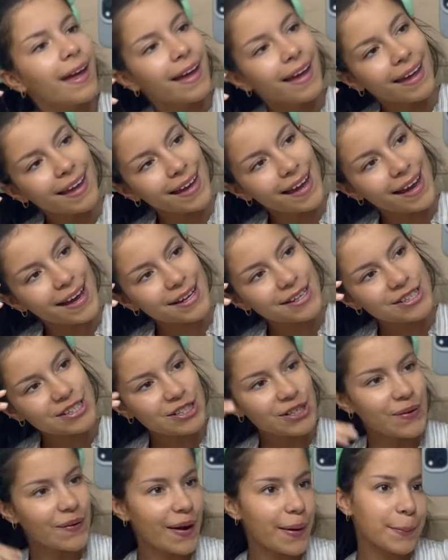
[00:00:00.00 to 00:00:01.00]
Hey guys,
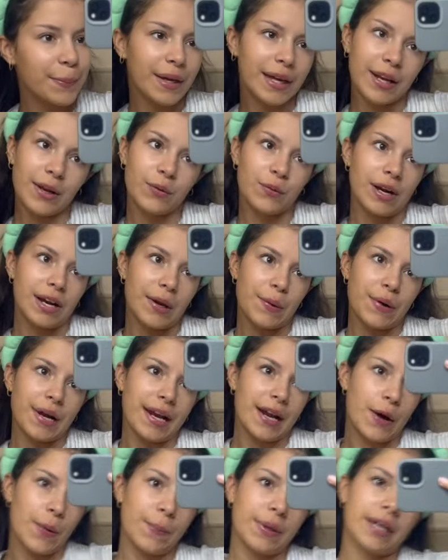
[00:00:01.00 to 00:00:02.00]
so I'm getting ready right
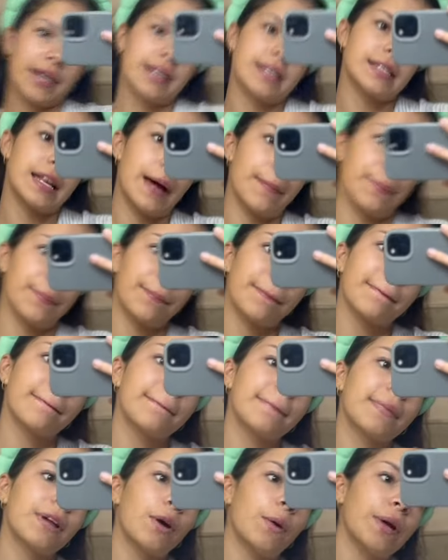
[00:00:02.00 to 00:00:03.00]
now because I'm
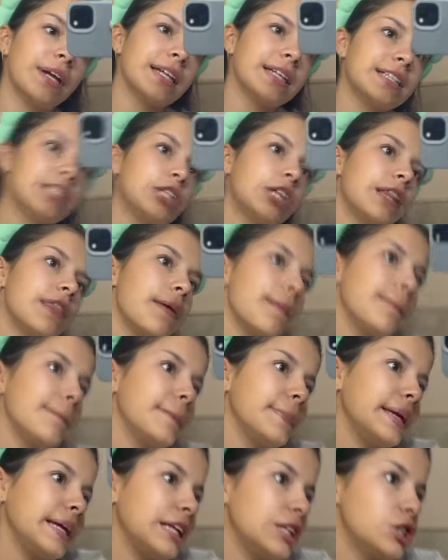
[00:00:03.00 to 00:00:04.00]
going to the
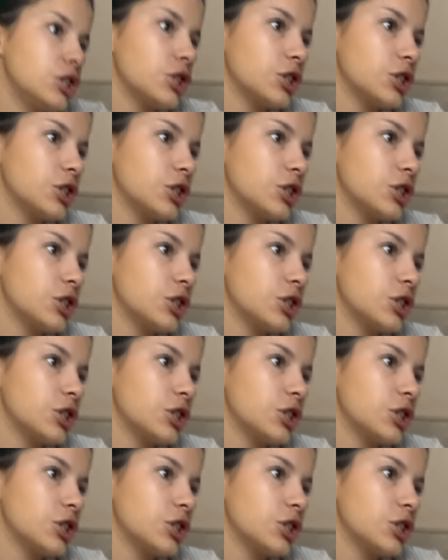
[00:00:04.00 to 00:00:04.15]
beach.